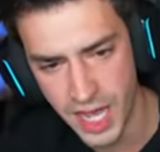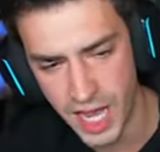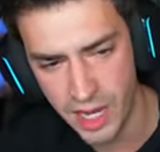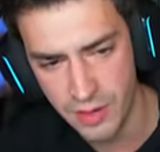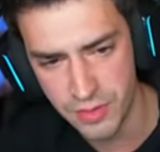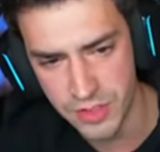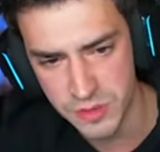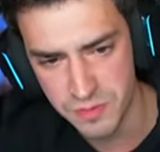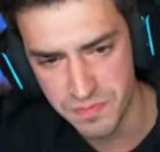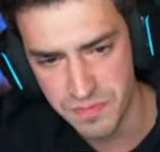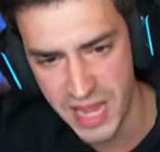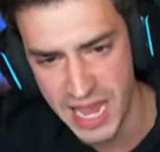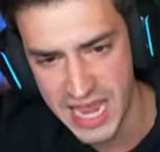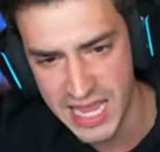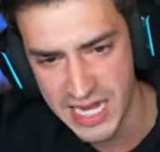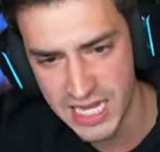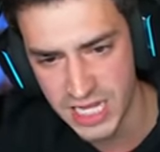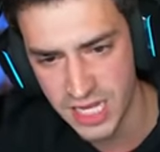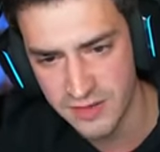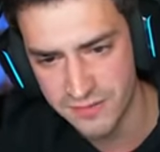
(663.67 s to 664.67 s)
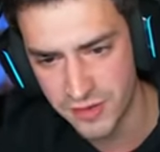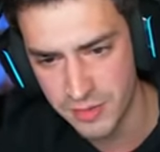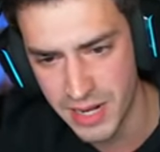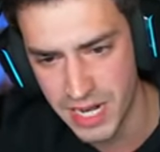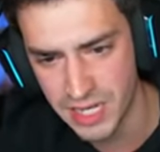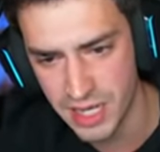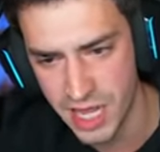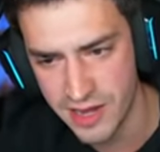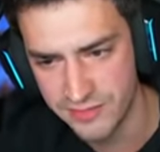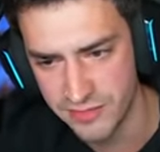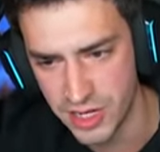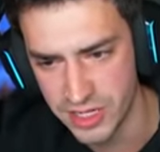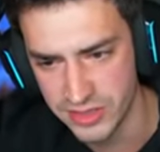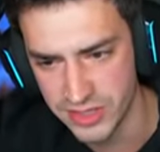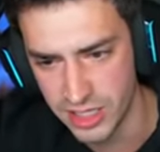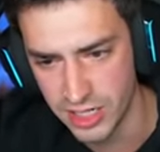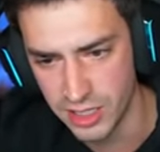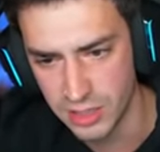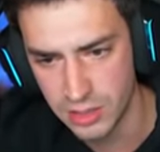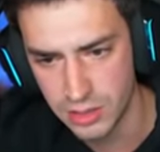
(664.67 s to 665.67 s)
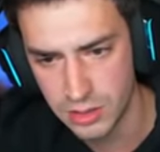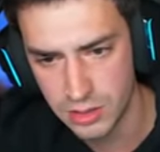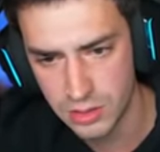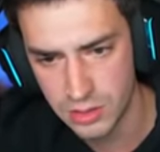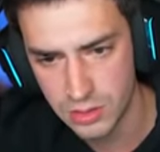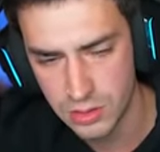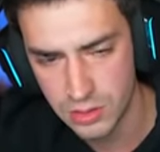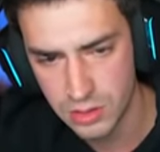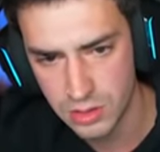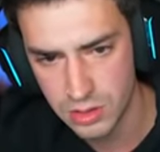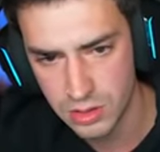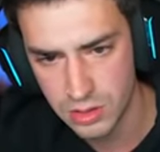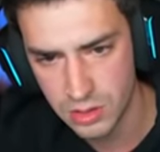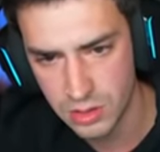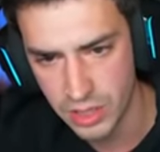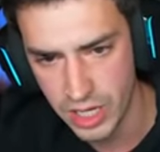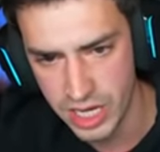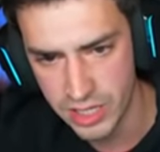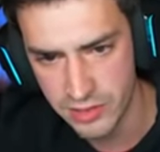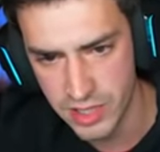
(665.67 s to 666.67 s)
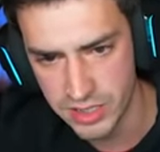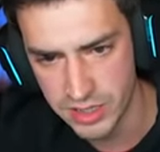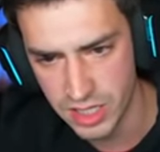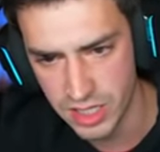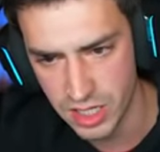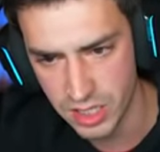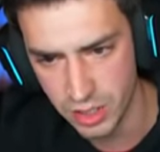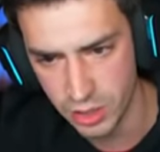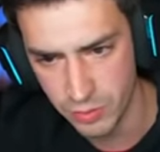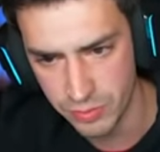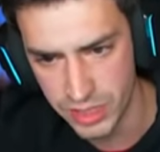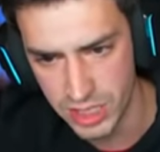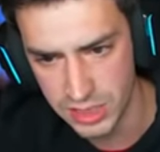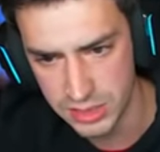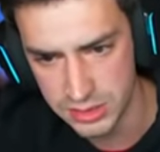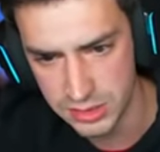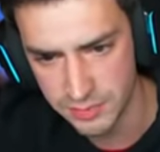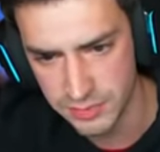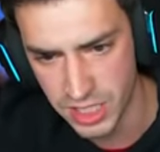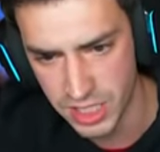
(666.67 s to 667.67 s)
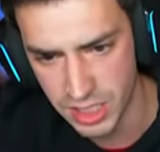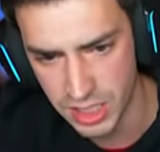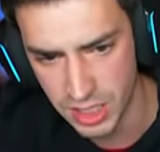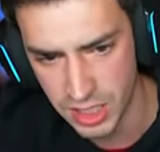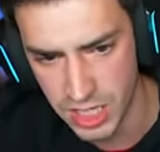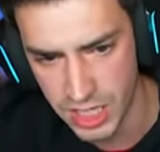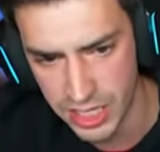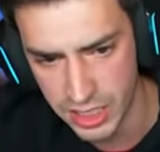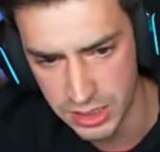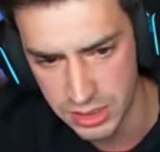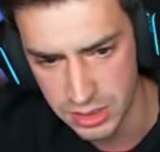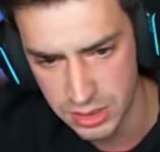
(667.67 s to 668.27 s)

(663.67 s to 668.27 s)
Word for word: I was panicking for my life right there. And right there a little bit, I'm not gonna lie.